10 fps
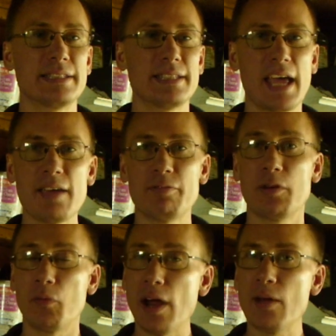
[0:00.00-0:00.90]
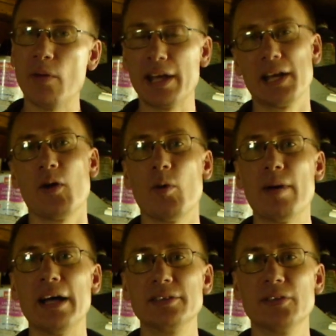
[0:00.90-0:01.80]
safe and right way to go
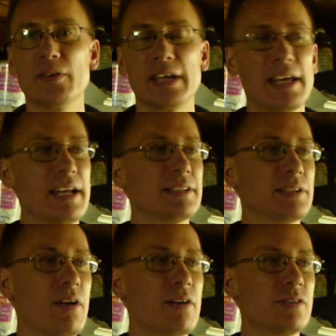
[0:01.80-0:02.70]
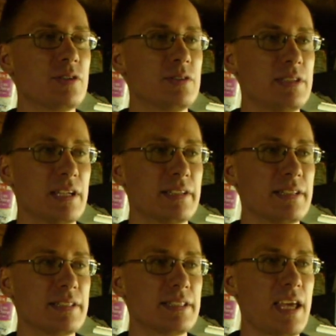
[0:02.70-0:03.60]
about doing it. And as long as you stick to
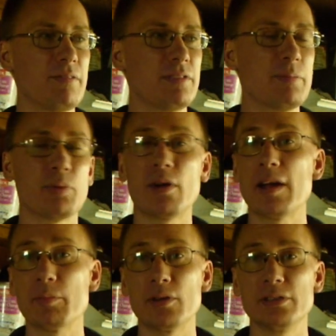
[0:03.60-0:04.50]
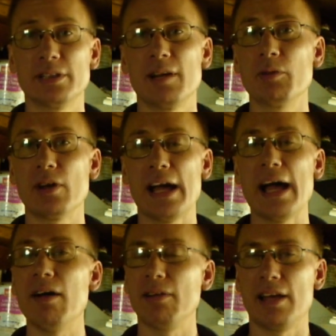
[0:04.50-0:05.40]
the safety parameters that I'm going to
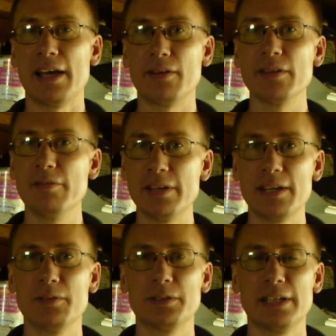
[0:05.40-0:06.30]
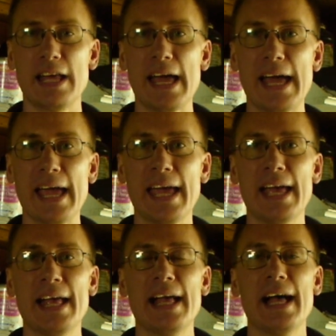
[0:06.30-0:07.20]
outline on the video today,
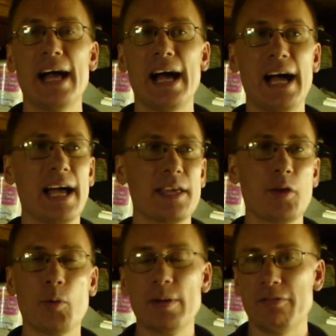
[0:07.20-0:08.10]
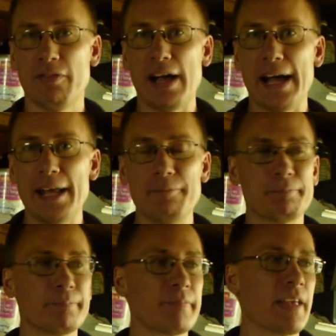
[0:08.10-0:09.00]
you'll be fine.
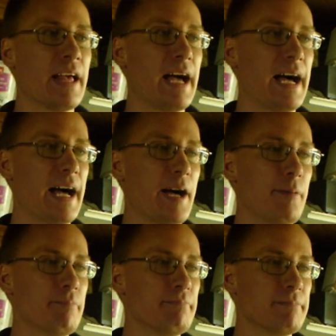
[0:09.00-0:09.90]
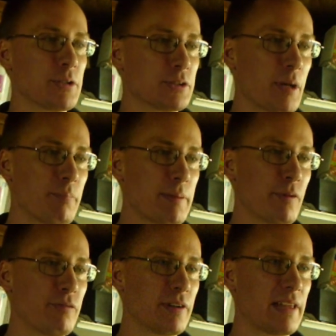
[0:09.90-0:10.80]
You know, some
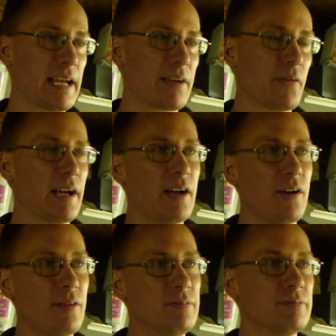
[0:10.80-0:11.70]
people feel like, well,